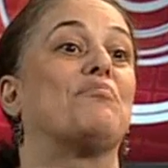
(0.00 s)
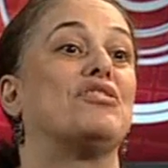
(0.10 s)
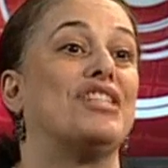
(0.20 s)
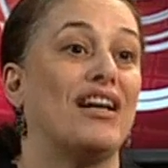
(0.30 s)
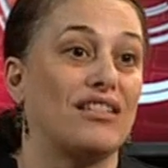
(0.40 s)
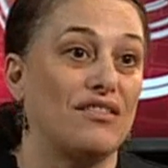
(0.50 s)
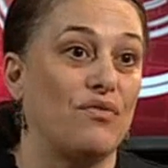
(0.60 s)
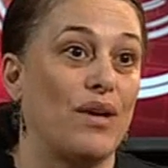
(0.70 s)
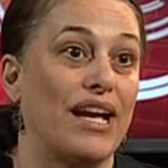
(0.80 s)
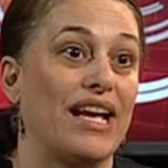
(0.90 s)
in a
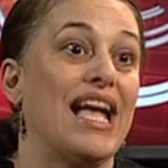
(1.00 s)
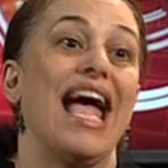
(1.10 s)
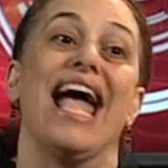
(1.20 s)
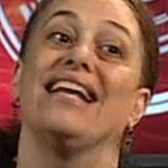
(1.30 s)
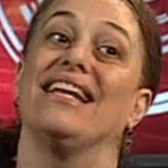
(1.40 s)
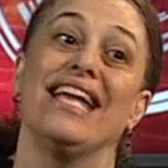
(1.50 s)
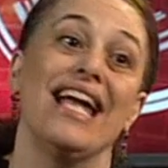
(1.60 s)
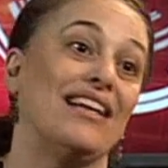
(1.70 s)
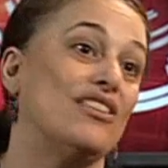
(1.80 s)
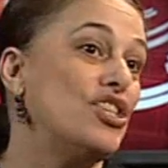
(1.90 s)
productive way. And
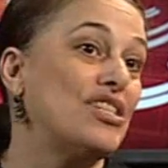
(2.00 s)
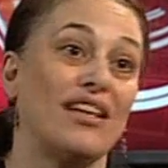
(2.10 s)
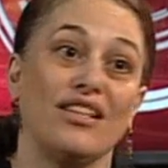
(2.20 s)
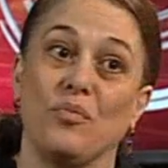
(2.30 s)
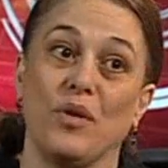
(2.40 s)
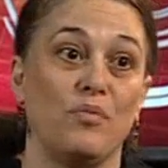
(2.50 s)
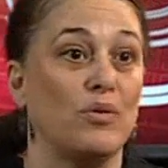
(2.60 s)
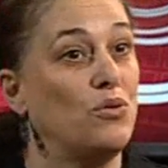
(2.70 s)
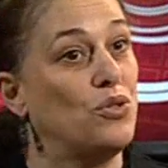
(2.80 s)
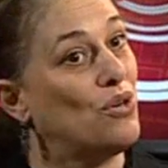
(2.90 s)
again, just like the
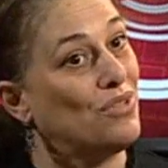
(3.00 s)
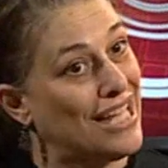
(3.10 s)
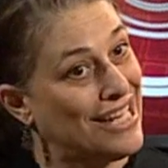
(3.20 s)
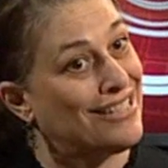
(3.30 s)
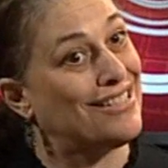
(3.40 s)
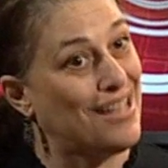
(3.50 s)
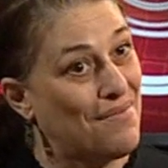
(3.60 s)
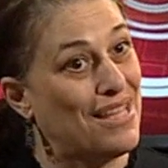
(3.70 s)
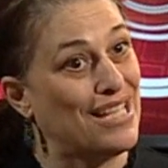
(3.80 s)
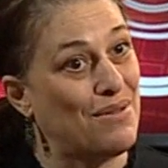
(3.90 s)
people who don't get
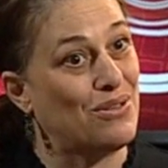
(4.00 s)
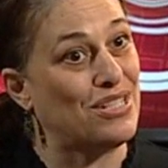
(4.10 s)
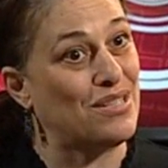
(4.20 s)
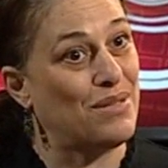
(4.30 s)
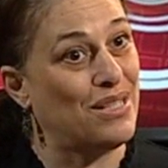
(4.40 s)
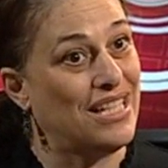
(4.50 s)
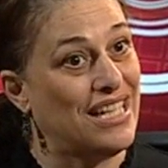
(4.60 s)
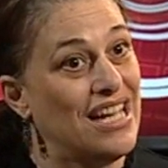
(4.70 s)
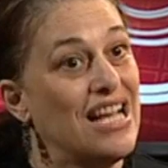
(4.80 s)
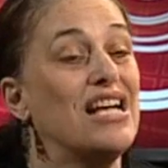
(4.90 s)
some things about
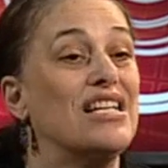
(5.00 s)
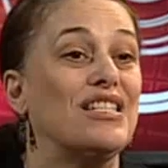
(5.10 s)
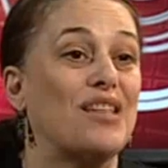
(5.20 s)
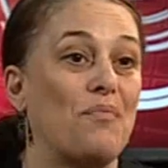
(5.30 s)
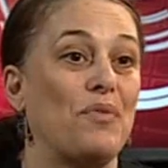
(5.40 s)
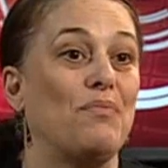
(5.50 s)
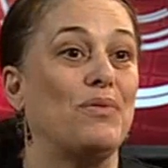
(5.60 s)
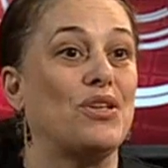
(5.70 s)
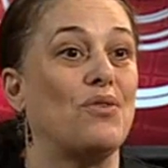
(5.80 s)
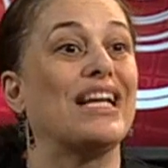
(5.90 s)
disability, some
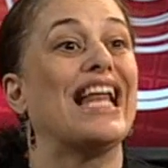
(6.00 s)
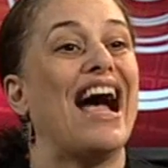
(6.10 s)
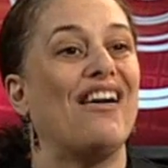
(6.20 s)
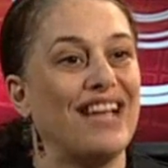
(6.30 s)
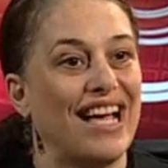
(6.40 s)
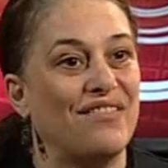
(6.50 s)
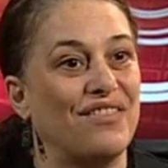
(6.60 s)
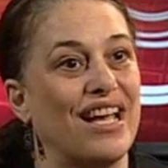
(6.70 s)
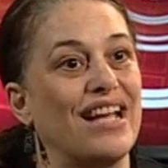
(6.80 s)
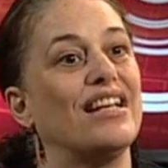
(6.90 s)
people don't get how to
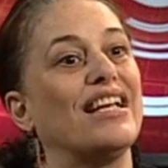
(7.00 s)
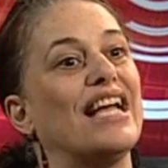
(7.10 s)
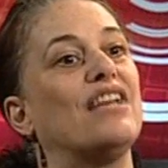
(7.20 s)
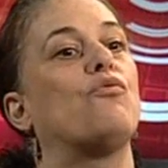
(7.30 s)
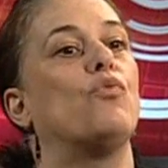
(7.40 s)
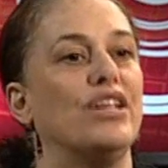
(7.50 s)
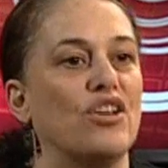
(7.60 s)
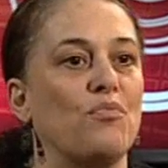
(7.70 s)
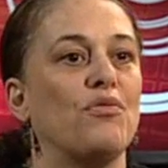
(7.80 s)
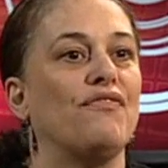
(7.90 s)
advocate. And again, if we
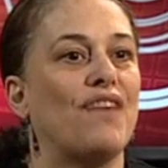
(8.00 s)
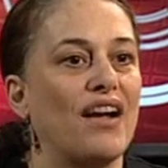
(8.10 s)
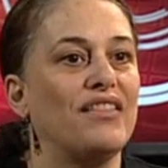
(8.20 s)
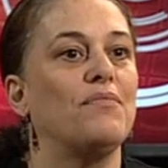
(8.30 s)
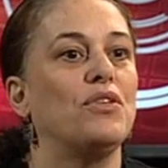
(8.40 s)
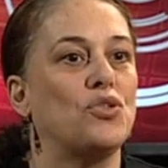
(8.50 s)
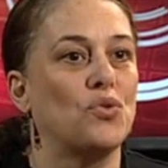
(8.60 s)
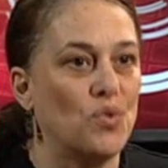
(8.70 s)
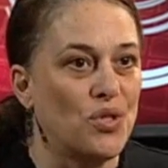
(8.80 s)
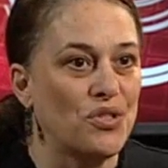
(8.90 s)
don't provide them the
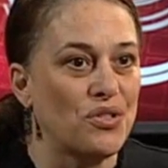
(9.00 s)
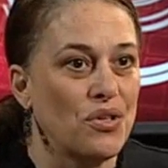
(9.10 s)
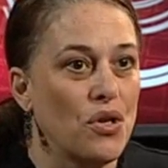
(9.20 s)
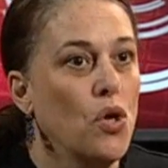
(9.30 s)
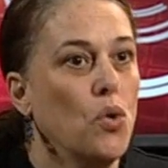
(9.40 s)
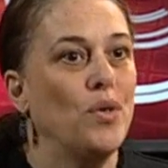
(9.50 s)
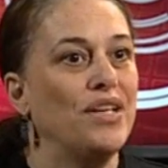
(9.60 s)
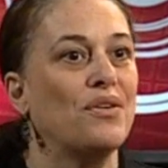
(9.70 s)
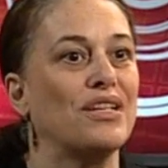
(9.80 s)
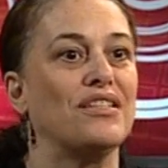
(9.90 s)
tools,
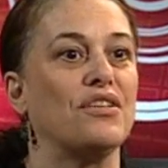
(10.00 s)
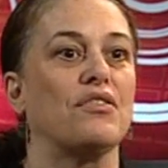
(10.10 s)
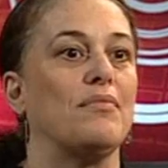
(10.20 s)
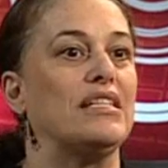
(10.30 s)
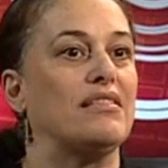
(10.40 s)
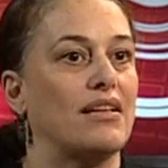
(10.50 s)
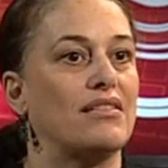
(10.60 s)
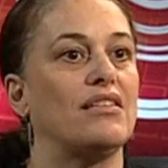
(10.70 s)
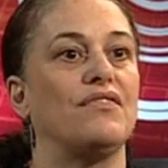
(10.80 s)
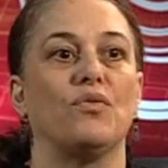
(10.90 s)
we don't consider them
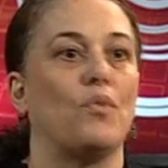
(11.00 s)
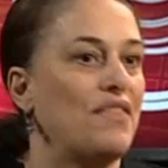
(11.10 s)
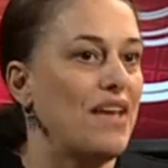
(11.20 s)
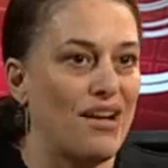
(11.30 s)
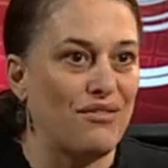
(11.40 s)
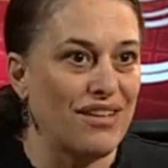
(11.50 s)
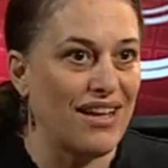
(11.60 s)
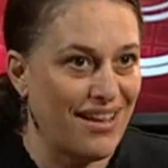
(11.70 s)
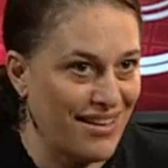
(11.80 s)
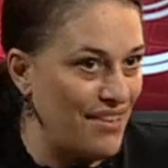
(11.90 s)
insensitive in the way they ag- uh,
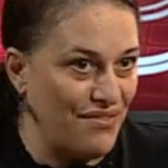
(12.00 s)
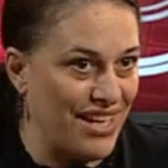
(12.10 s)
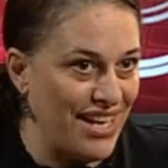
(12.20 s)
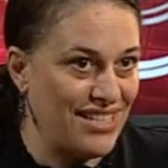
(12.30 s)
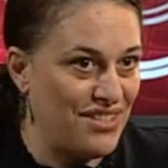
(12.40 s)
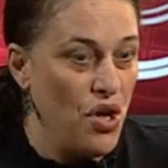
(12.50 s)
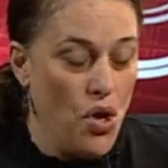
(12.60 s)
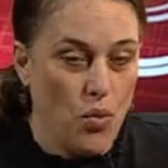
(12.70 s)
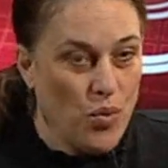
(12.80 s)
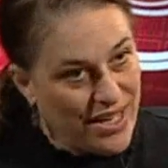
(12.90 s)
advocated,
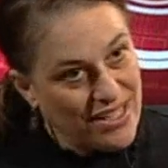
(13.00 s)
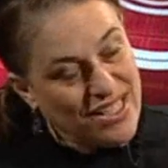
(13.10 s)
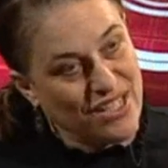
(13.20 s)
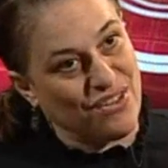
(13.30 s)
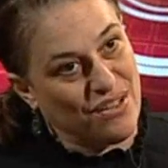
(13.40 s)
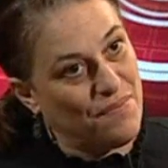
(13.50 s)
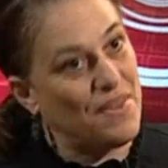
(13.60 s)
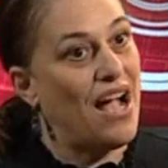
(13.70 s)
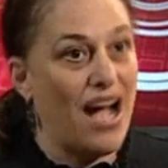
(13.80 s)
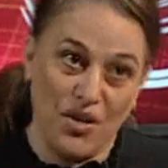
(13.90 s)
we consider
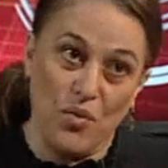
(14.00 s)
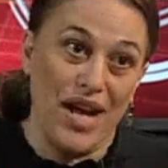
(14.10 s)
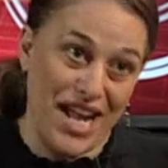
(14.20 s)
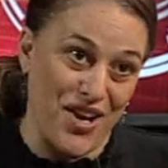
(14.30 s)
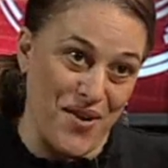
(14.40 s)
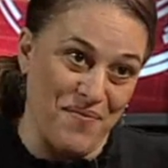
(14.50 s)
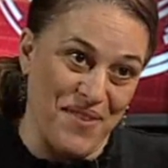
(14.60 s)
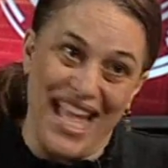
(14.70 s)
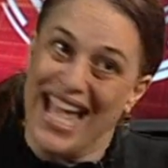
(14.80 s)
them unaware